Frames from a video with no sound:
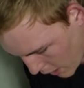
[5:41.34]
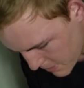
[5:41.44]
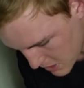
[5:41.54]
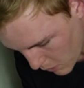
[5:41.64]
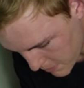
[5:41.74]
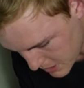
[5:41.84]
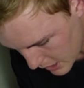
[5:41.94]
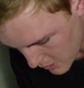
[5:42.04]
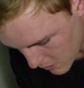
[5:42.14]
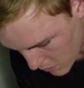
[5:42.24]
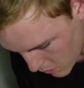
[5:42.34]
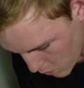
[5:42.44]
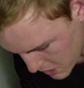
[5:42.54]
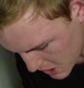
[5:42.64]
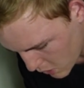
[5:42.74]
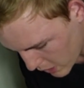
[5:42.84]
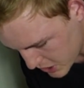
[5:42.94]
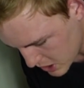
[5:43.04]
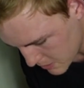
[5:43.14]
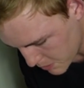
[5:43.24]
Right, Mr. 1%. What's a
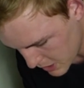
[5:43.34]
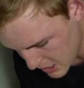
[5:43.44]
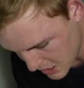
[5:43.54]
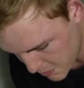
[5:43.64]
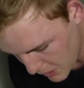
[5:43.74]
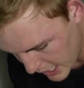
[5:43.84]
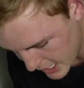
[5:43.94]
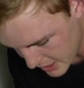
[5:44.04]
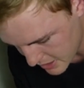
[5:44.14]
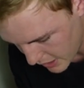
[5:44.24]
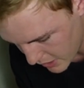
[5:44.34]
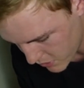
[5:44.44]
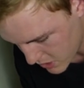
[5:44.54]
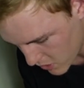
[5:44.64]
question? Please explain as an angry